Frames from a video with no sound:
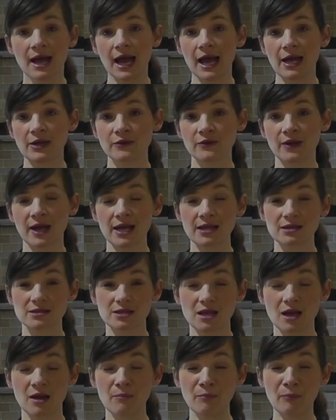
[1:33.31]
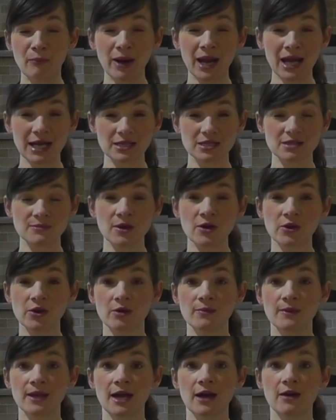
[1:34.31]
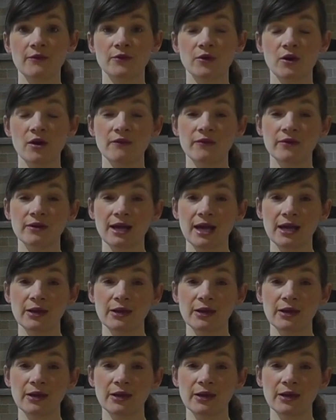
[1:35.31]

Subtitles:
and you'll get black smoke coming out of your oven,